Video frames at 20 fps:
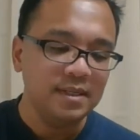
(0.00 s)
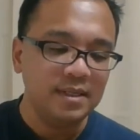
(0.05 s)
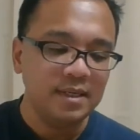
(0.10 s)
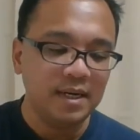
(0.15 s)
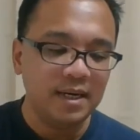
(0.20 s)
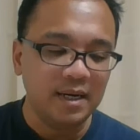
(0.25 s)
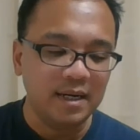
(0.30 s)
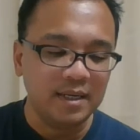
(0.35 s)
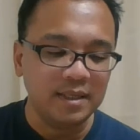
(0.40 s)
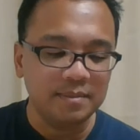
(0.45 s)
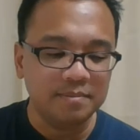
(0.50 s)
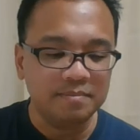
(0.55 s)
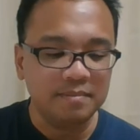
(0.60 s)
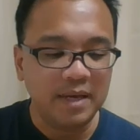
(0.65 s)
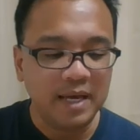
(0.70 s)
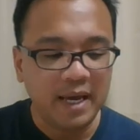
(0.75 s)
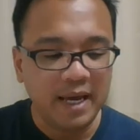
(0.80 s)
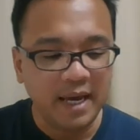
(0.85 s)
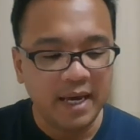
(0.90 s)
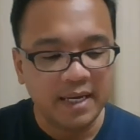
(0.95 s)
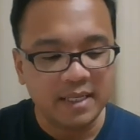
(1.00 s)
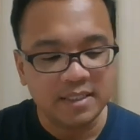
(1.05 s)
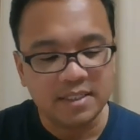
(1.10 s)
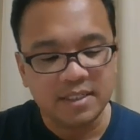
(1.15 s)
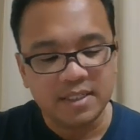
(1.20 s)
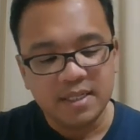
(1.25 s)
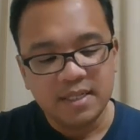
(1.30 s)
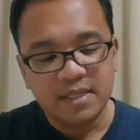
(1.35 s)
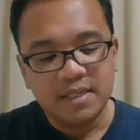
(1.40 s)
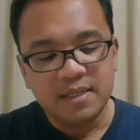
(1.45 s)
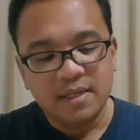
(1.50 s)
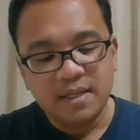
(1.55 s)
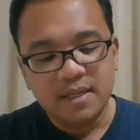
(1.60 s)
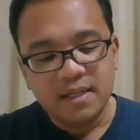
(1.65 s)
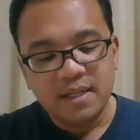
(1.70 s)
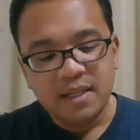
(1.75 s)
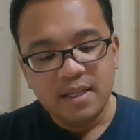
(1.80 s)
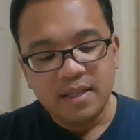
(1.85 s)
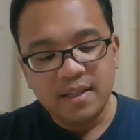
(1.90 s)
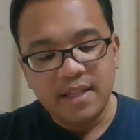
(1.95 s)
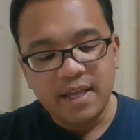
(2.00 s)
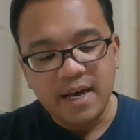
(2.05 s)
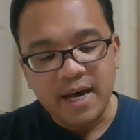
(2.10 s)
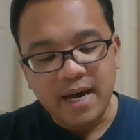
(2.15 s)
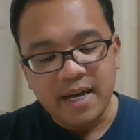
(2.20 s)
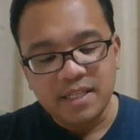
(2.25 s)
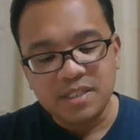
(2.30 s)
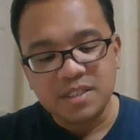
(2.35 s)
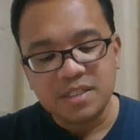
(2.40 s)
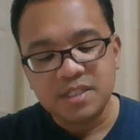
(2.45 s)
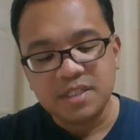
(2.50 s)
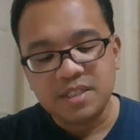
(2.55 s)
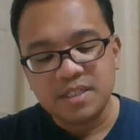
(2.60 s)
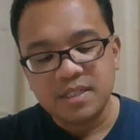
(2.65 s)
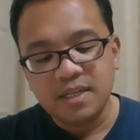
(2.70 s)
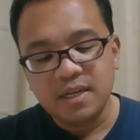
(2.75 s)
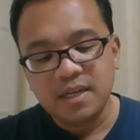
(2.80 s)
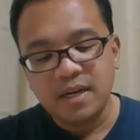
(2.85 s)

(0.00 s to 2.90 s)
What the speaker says: And that's